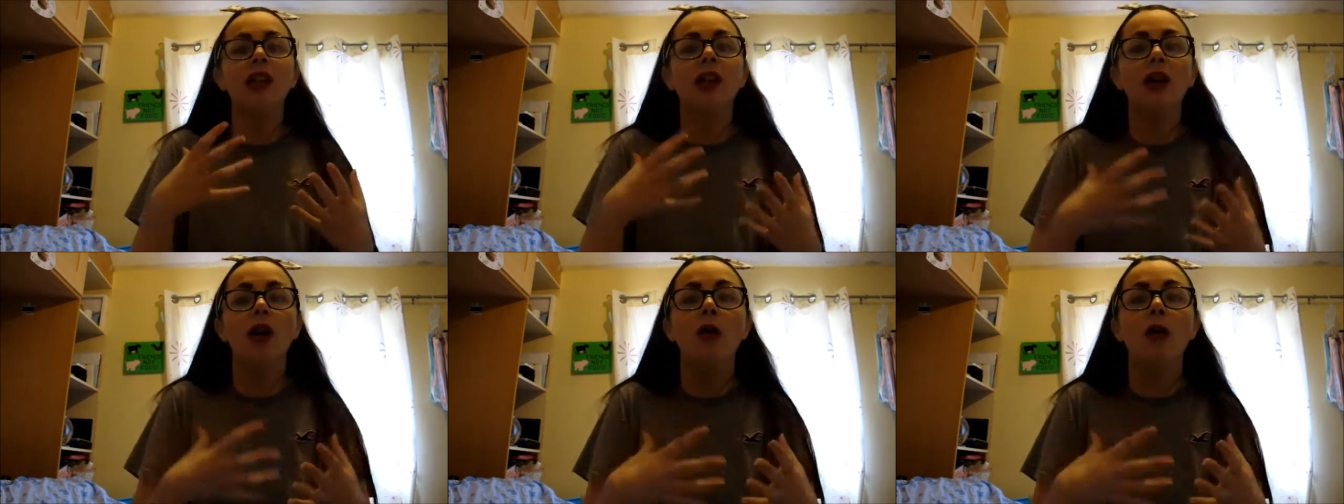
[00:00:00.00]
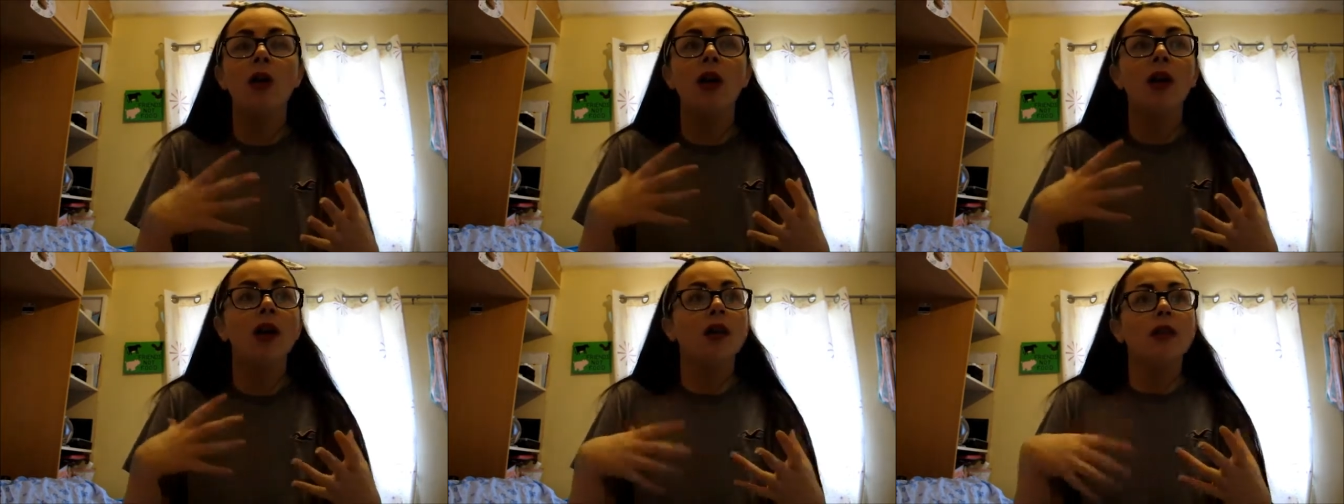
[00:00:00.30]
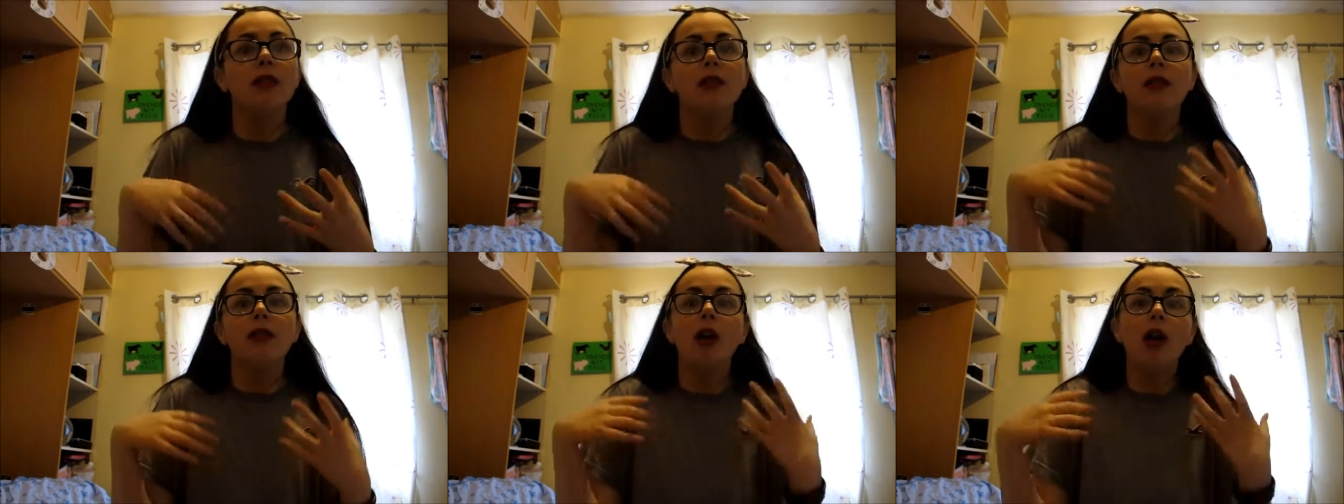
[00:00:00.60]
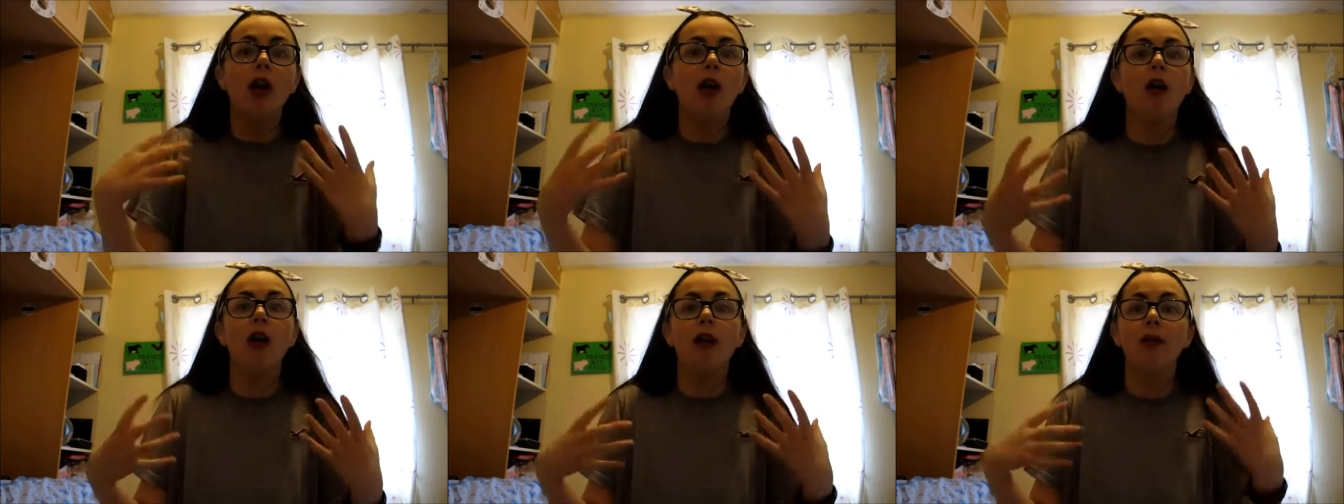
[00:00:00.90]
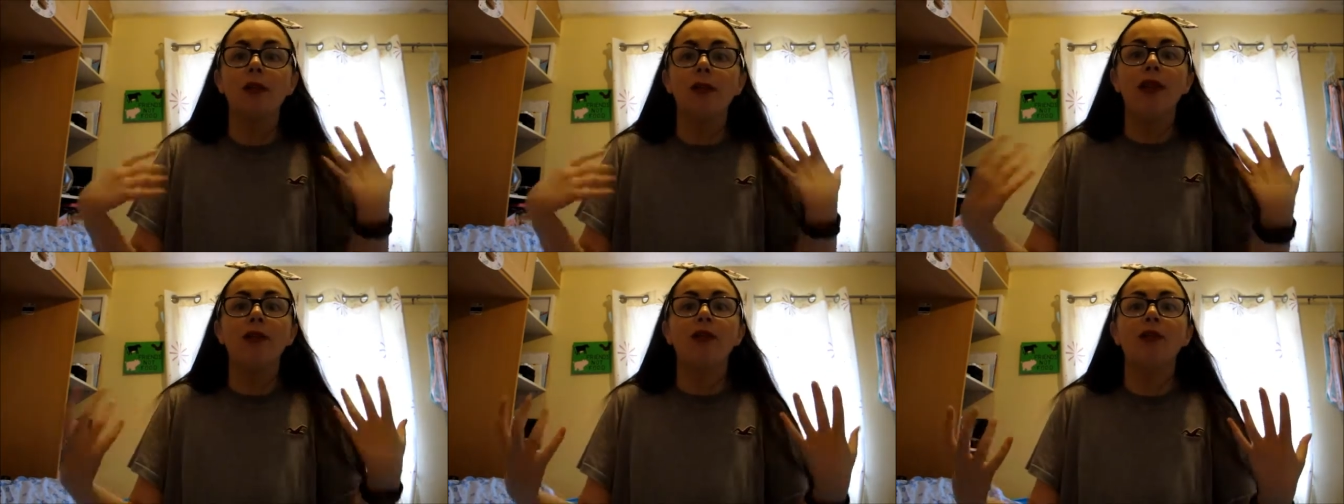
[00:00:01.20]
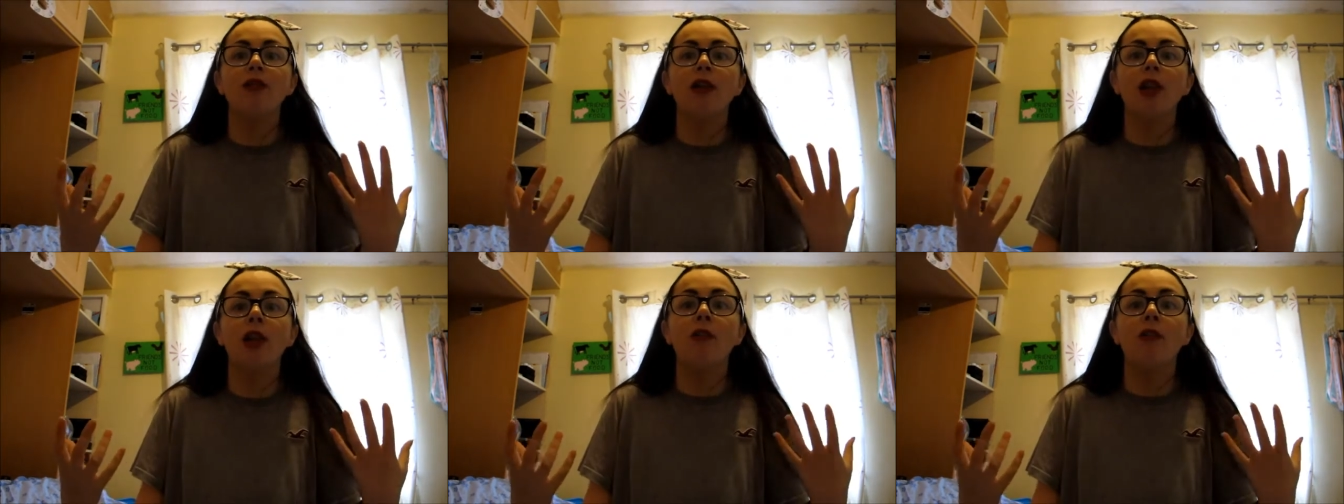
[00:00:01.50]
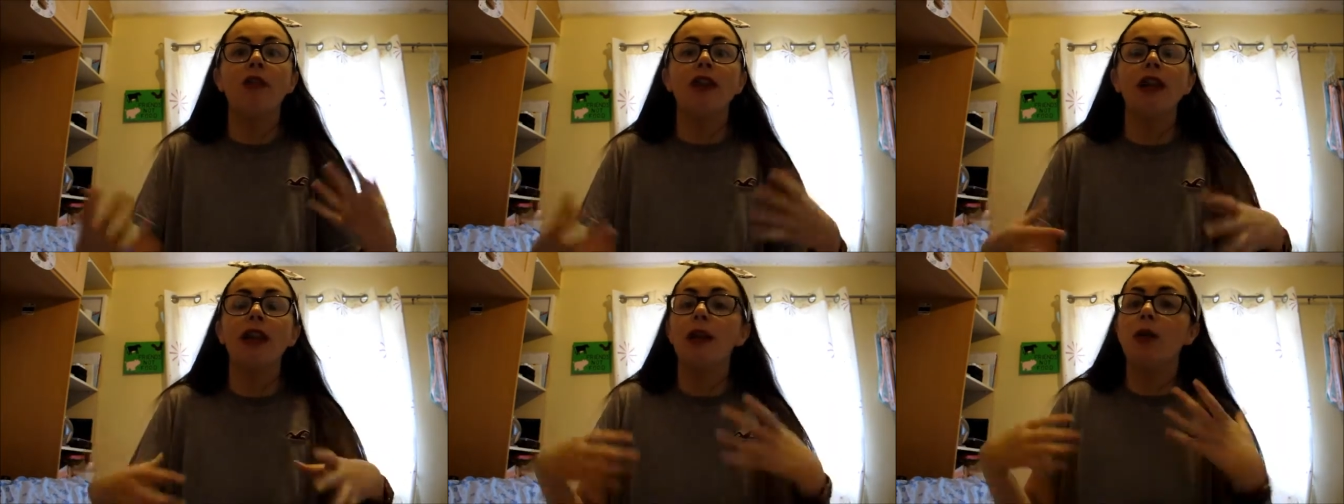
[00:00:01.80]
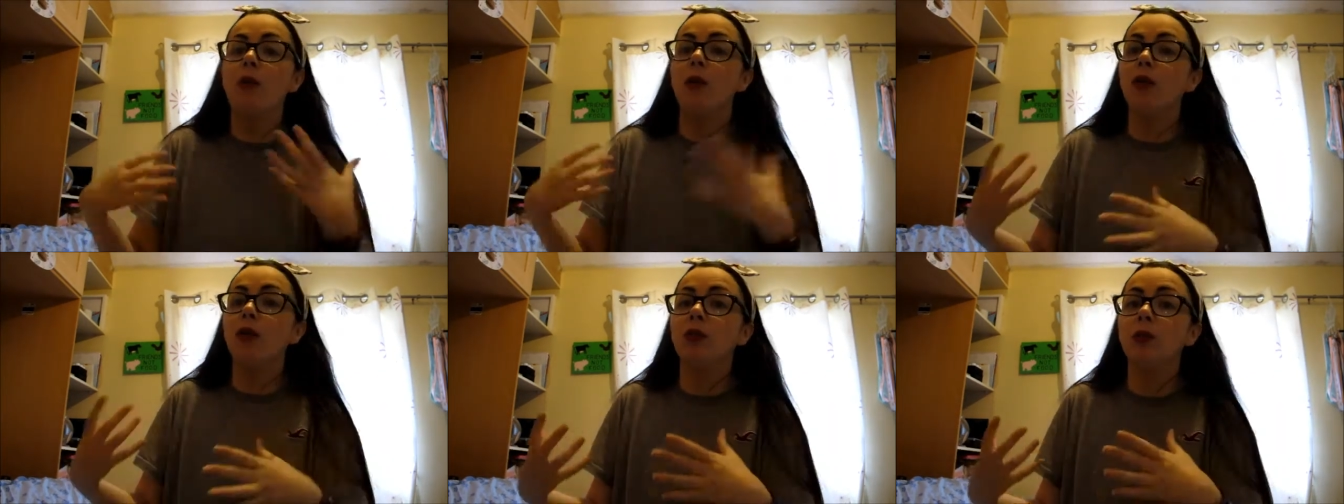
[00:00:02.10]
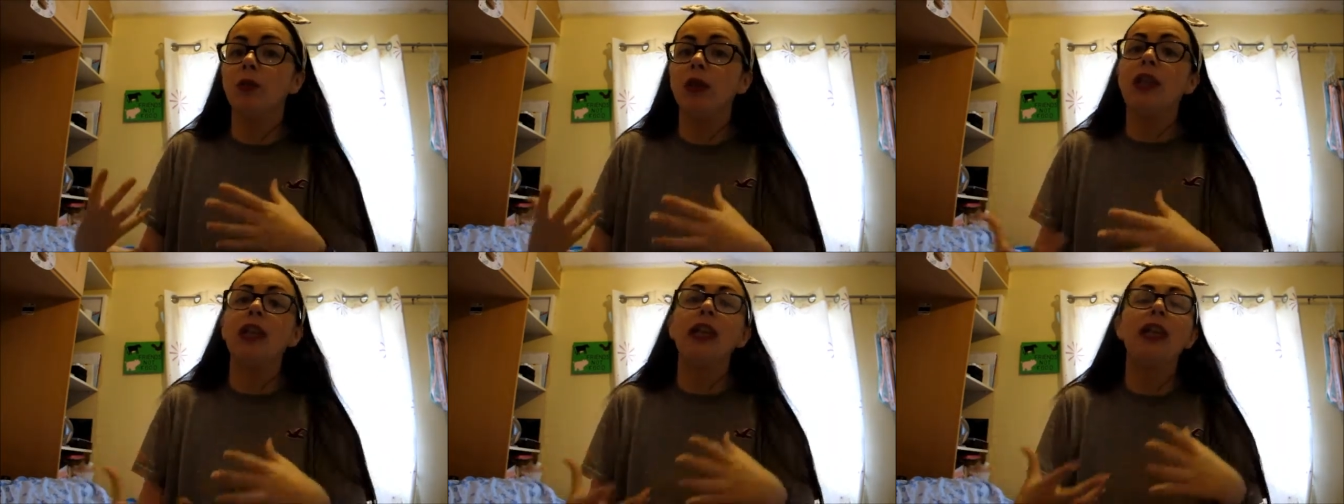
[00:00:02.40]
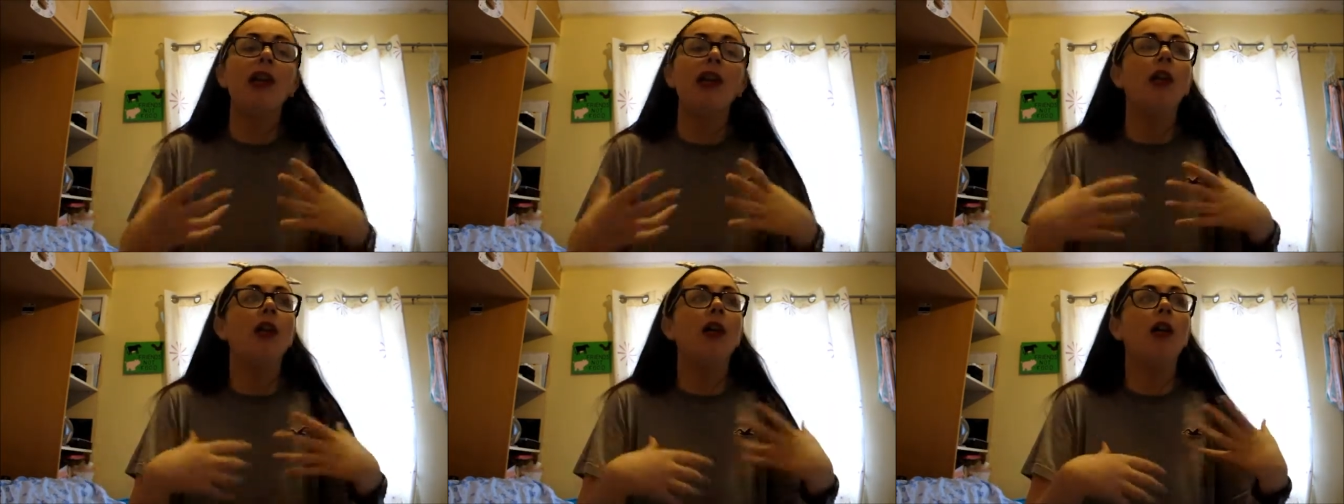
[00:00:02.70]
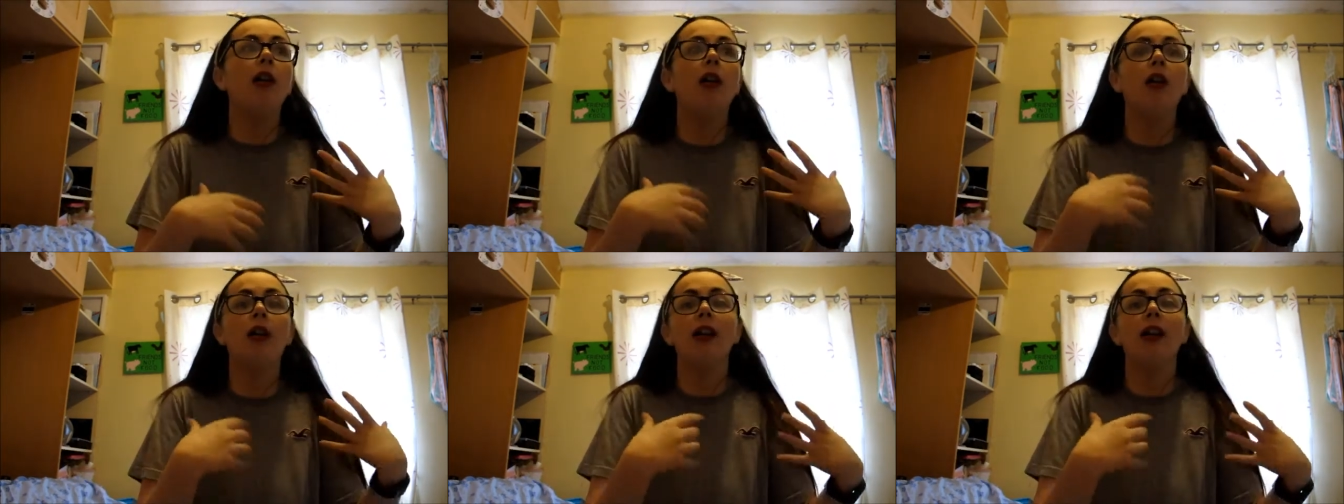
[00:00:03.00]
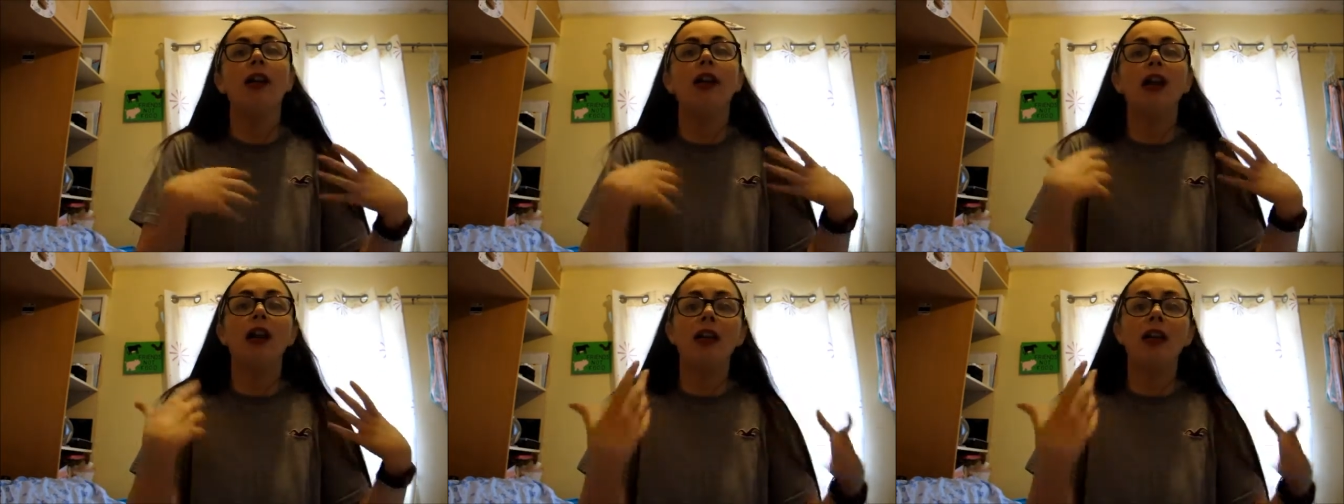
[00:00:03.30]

You know oh, I'm gluten intolerant now, what do I eat, oh, I,